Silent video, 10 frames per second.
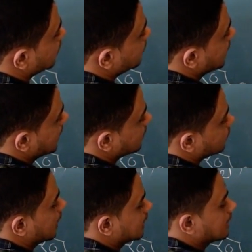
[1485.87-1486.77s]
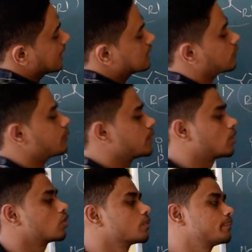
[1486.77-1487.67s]
the plane, why it attacks from
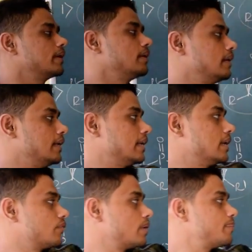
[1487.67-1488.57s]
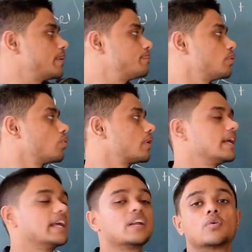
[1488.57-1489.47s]
below the plane? It will be
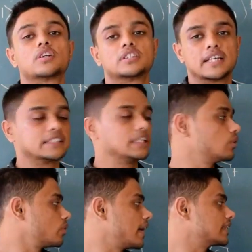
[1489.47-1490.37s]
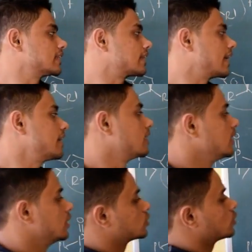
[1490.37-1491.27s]
purely inversion SN2 reaction kind.
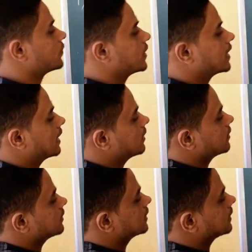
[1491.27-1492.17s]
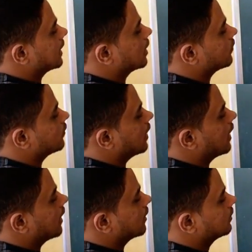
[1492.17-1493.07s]
So we get this kind of
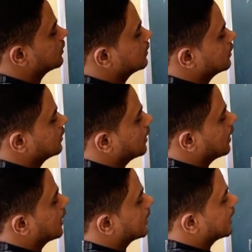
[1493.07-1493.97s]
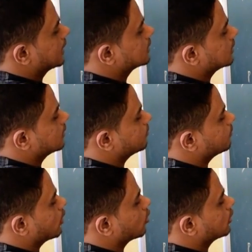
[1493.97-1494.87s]
R dash
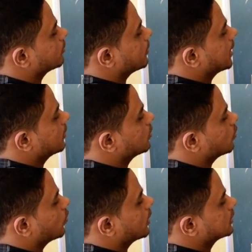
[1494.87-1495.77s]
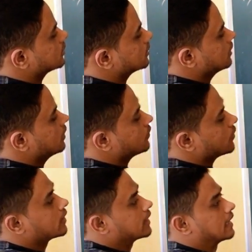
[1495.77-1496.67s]
below the plane OH
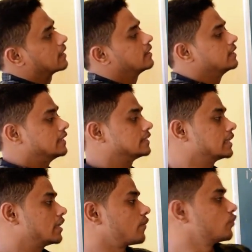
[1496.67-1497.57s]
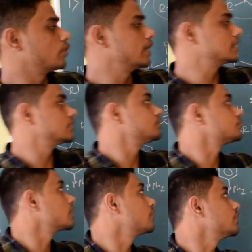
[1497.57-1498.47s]
will get. Instead of OH,
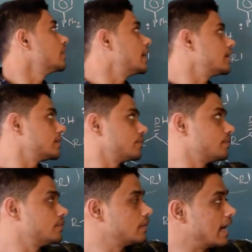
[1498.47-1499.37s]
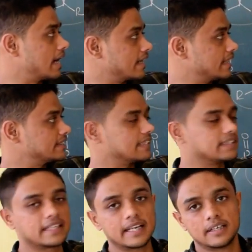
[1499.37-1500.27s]
if we add
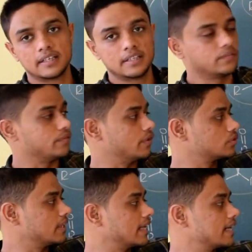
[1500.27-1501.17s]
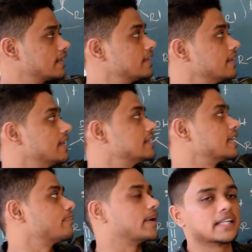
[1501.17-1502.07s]
HN3, we used to get
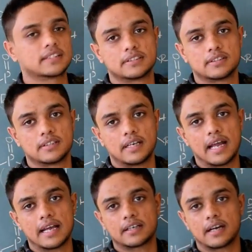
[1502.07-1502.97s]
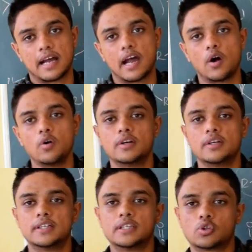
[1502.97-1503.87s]
N3 minus, like I
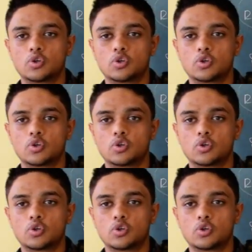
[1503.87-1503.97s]
have